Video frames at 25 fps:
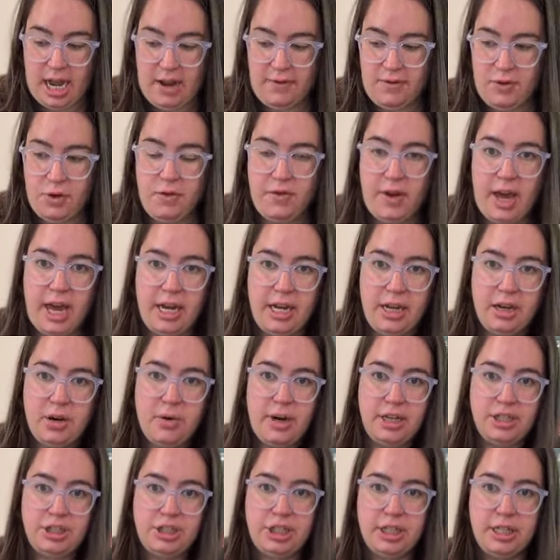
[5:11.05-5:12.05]
And if you have any
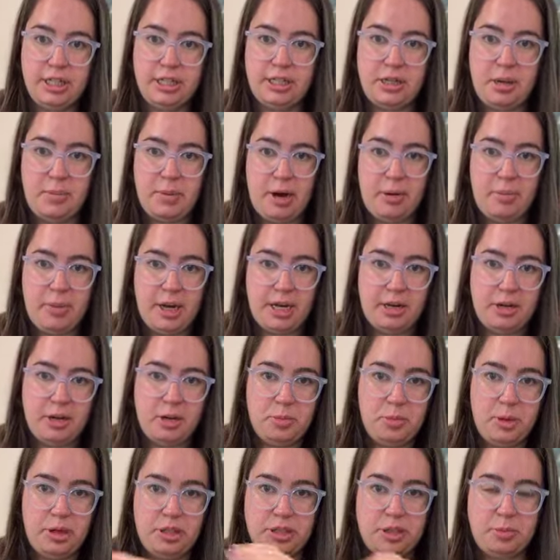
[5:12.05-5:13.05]
questions about my
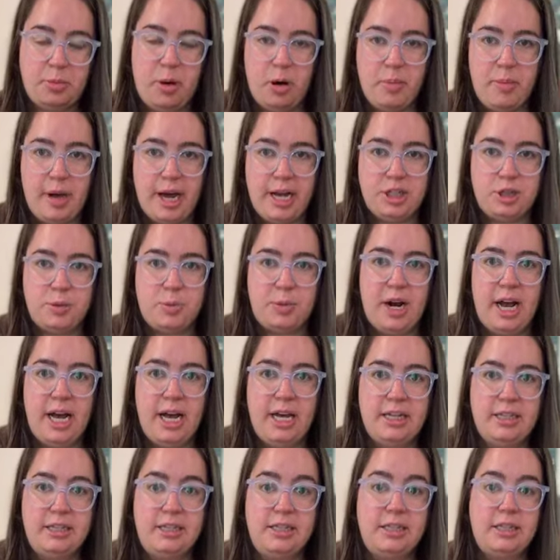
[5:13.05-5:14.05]
cookbook, Small Batch
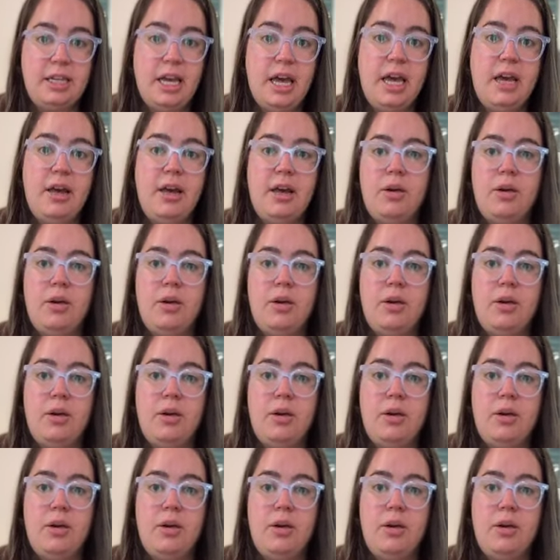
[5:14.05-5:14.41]
Breads,